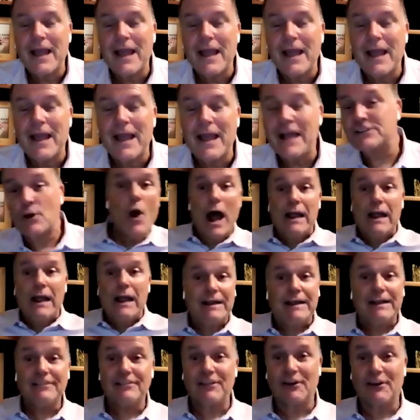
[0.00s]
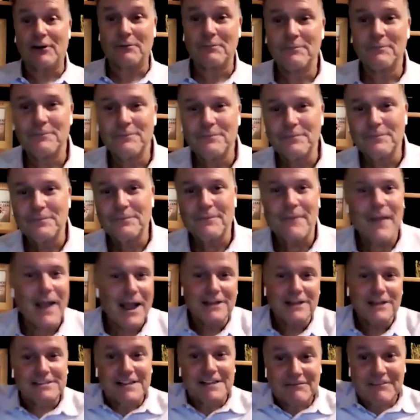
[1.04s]
and so I got to get there.
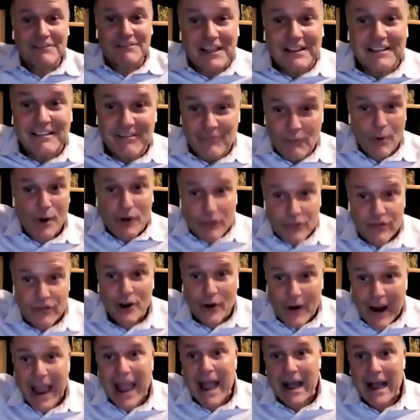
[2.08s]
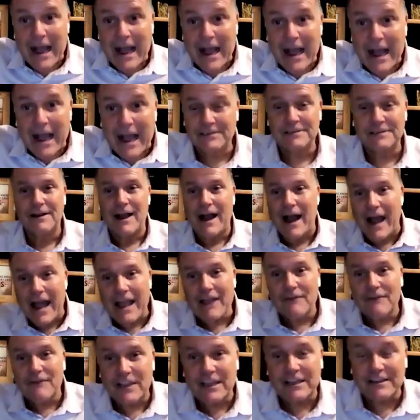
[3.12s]
I just have to get where they're at.
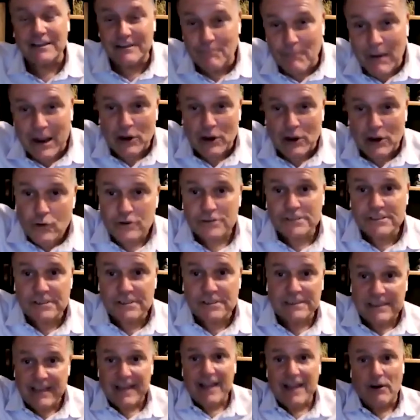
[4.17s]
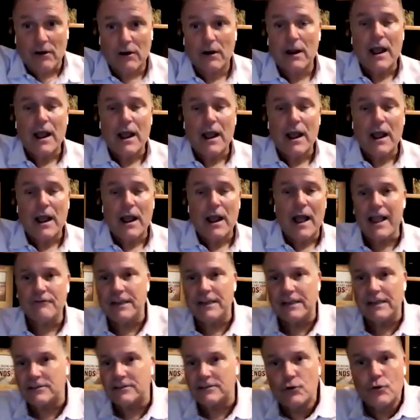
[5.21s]
I have to get my course there. I have
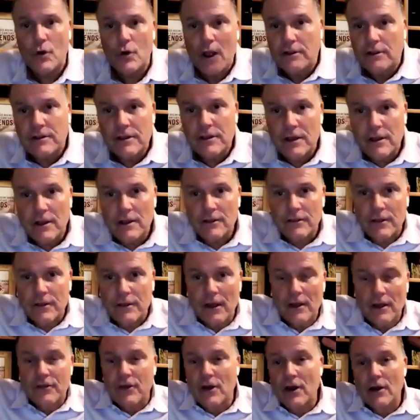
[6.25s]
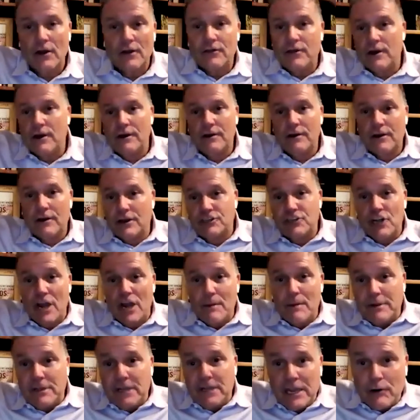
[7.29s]
to get to the
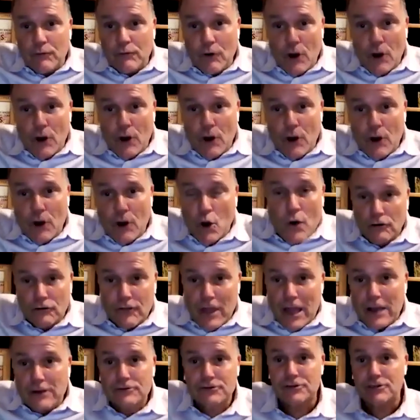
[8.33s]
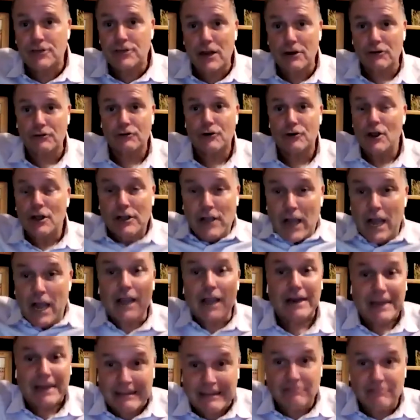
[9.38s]
Kajabi Hero $100,000.
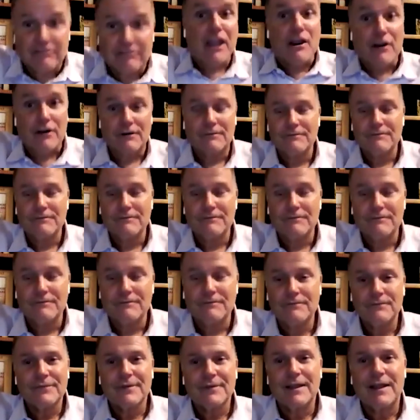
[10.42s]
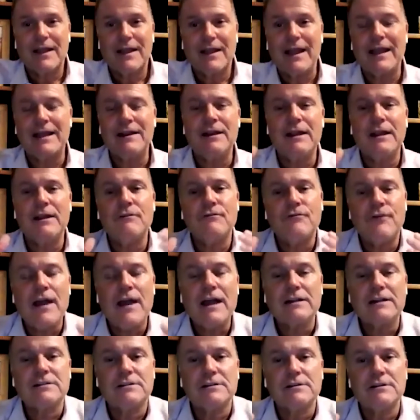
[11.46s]
I got to get there. And in
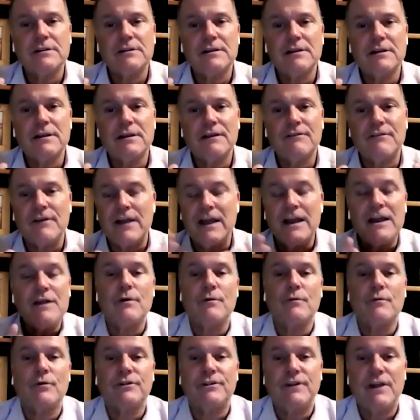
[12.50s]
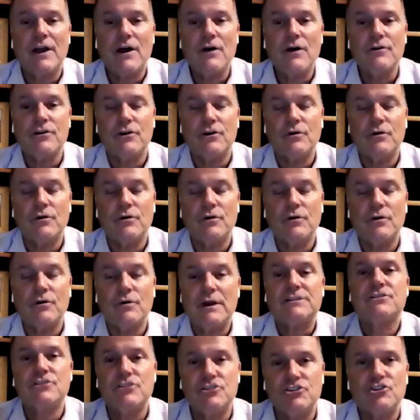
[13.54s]
fact, if anyone will tell you,
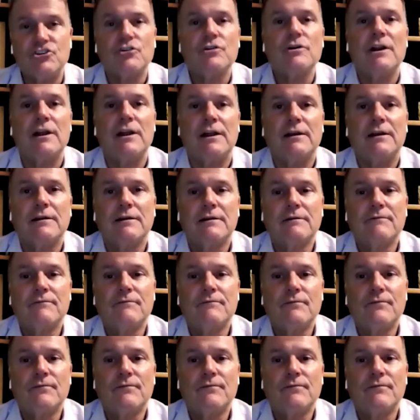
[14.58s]
it's the journey.